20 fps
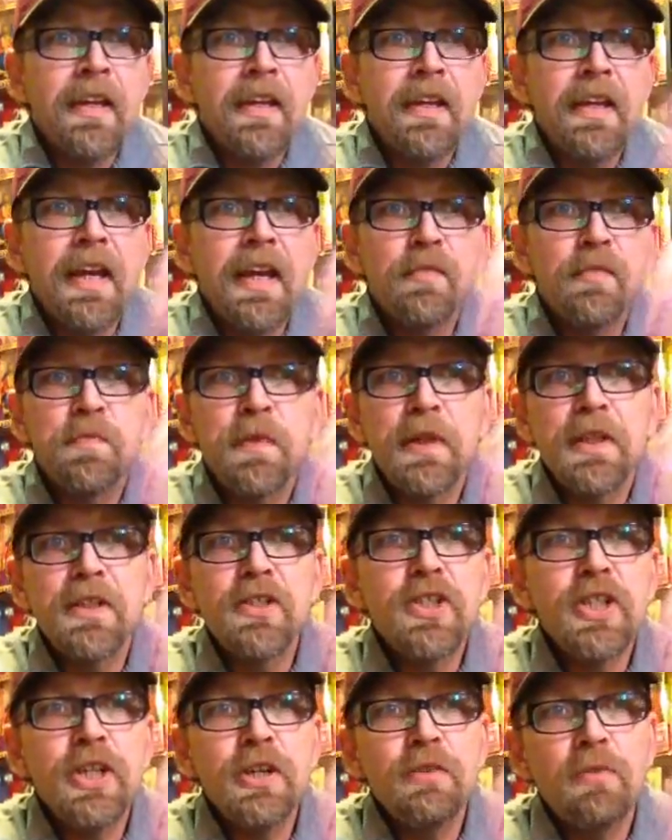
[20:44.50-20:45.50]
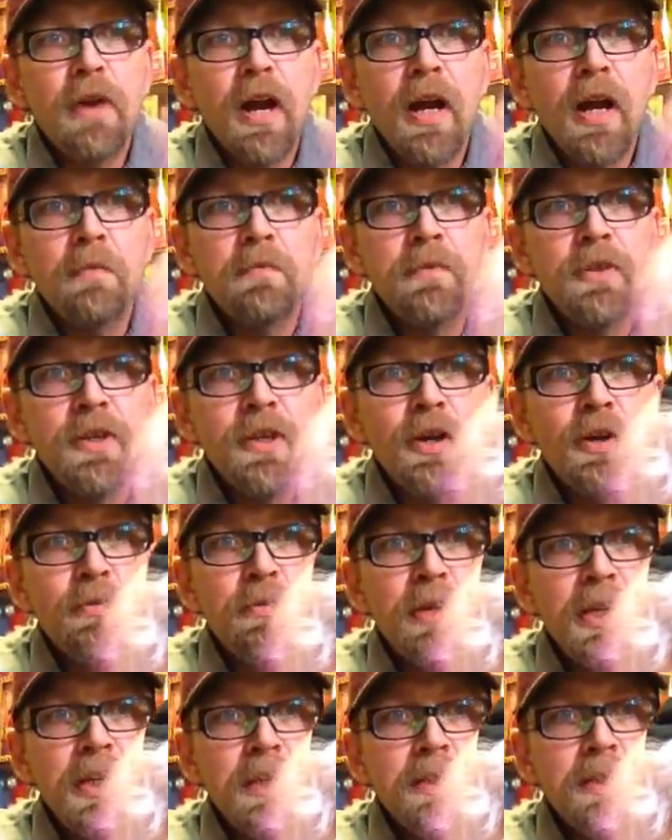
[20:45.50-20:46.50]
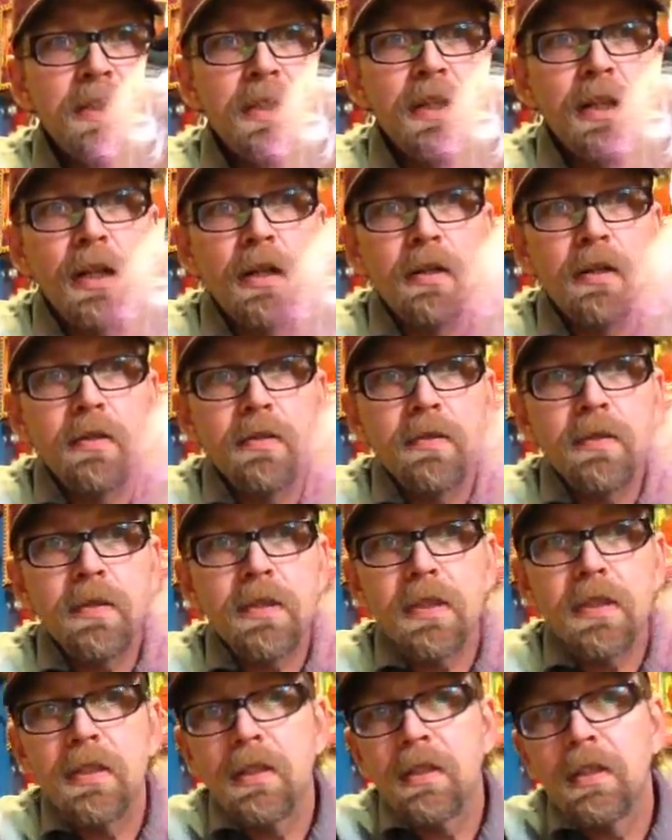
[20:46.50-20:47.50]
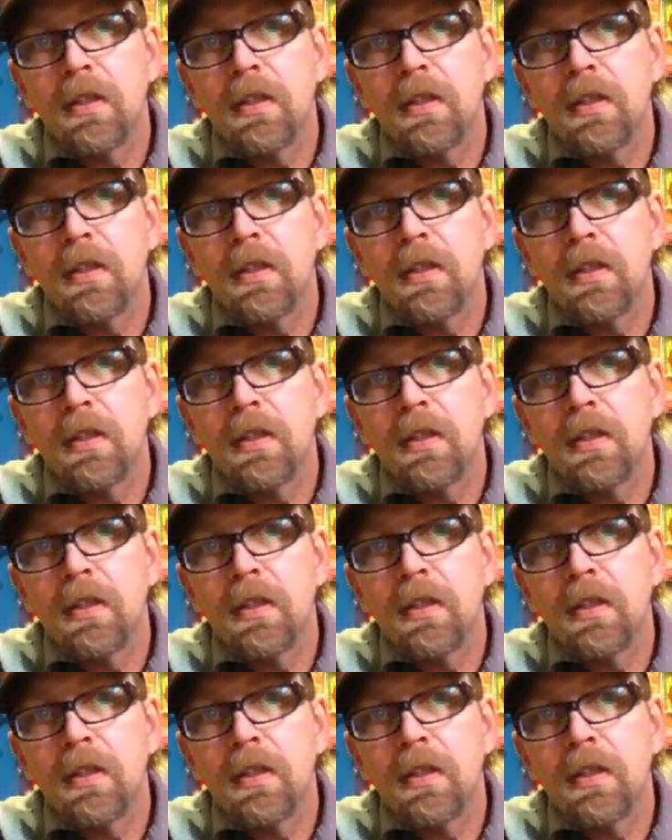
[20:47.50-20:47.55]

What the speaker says: Yep, and she robbed Yomi's clothes.